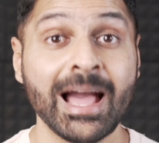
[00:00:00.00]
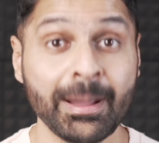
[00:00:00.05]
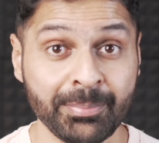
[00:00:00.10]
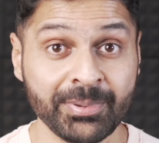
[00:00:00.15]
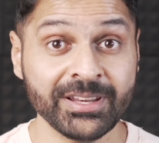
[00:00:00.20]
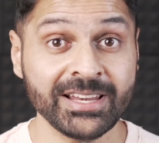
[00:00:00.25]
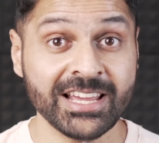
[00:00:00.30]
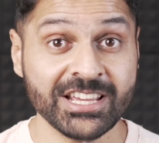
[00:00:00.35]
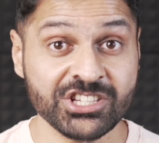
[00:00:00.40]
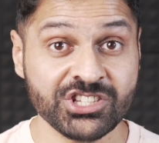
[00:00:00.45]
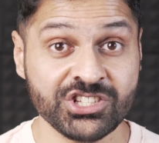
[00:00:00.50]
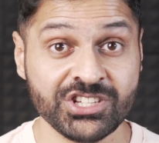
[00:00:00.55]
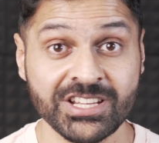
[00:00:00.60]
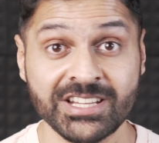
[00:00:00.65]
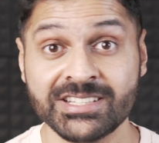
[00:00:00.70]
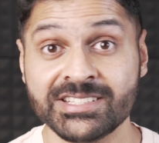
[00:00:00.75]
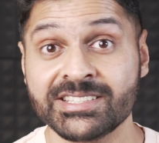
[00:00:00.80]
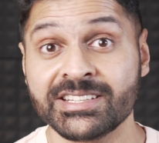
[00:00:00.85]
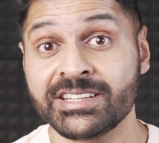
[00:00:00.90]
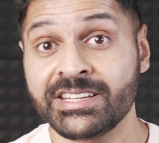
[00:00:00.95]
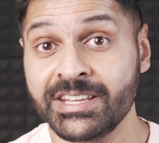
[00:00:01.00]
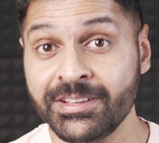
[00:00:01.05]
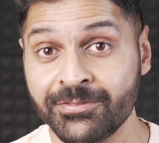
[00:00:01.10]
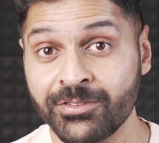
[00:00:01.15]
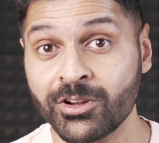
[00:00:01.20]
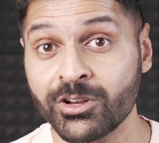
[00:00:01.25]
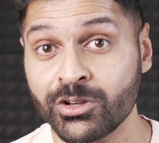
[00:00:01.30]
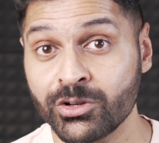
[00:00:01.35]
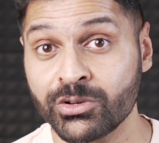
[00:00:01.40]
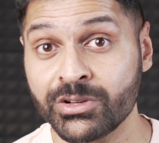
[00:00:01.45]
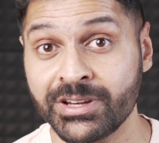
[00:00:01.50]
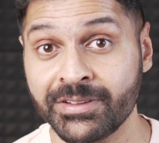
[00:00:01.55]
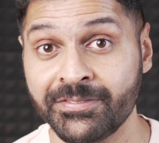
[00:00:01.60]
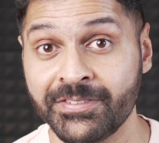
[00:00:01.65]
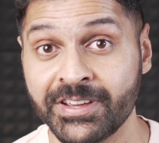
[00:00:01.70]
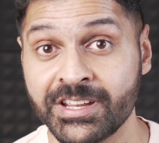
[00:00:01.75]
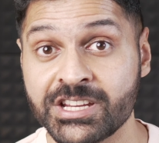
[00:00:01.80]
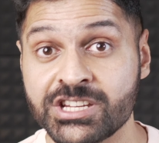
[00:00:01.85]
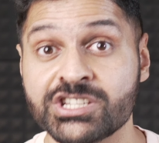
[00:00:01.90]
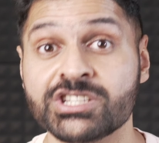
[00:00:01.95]
Apple has changed the default
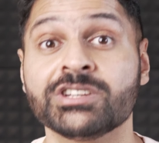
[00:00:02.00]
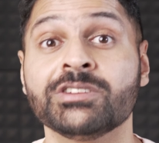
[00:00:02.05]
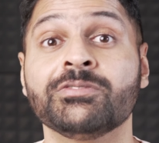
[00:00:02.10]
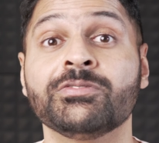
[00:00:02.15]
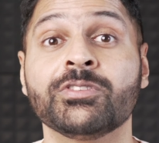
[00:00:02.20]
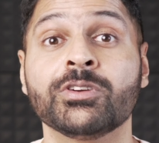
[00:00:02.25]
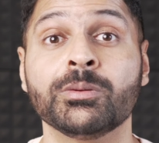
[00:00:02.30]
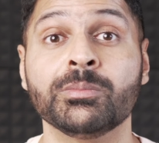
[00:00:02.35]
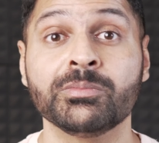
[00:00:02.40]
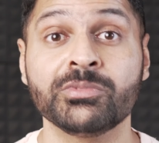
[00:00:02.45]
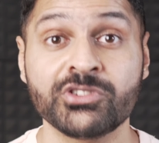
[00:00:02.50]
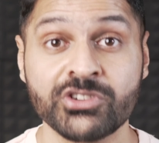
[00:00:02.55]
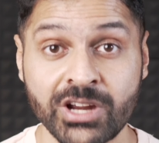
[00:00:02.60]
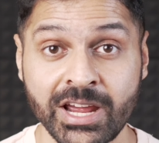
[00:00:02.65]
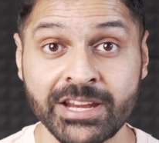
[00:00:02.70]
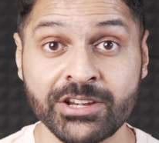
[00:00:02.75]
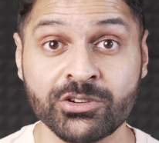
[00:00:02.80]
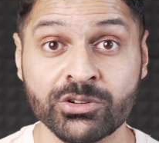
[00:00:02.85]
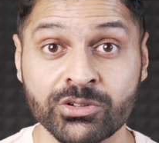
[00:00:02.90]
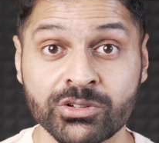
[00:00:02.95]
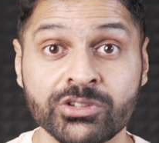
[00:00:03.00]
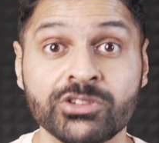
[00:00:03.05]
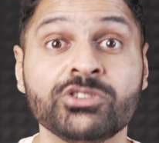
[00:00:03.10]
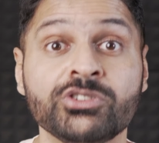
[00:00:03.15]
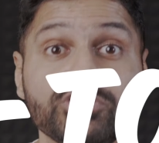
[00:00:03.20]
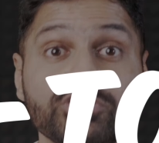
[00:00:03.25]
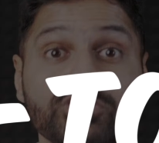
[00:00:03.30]
notification from tritone